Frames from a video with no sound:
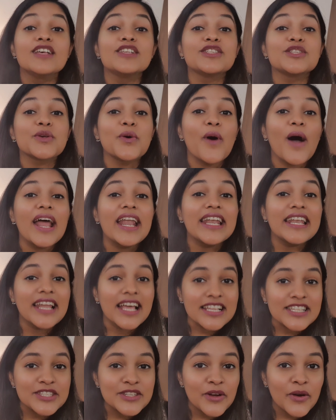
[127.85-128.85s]
So
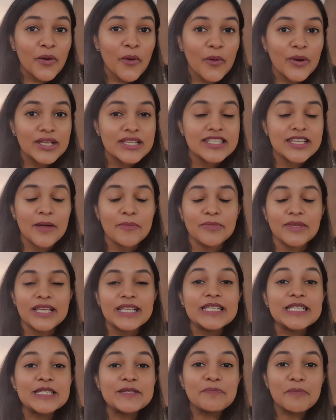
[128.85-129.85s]
unless your goal is
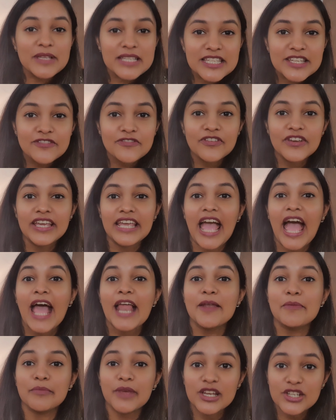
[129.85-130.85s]
something specific
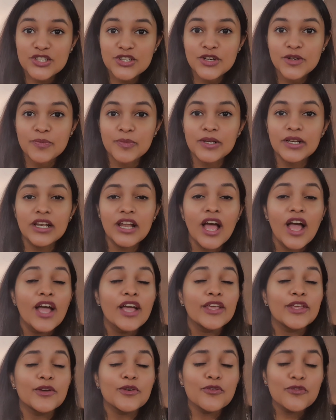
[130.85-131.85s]
and measurable,
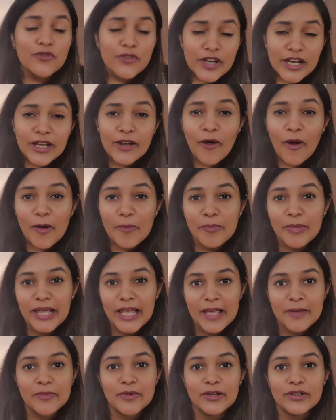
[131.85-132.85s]
you will not
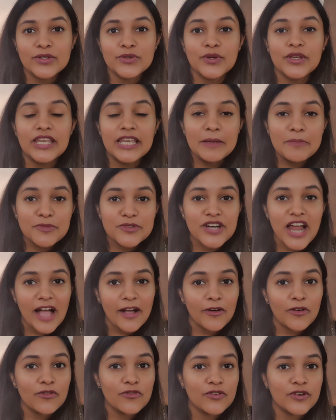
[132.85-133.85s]
be able to keep
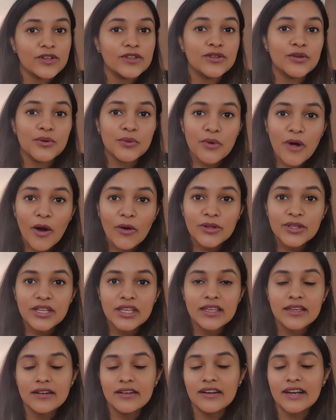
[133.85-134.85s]
track of it throughout
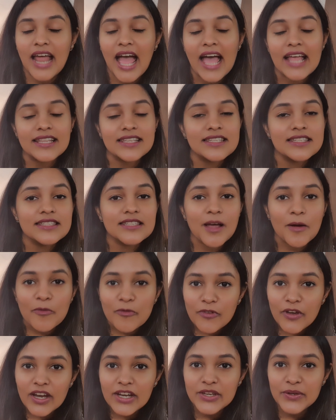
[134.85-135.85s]
the year, and
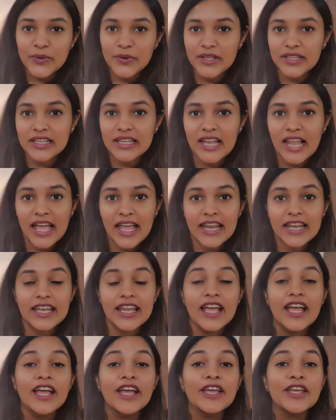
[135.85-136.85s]
somewhere during the line,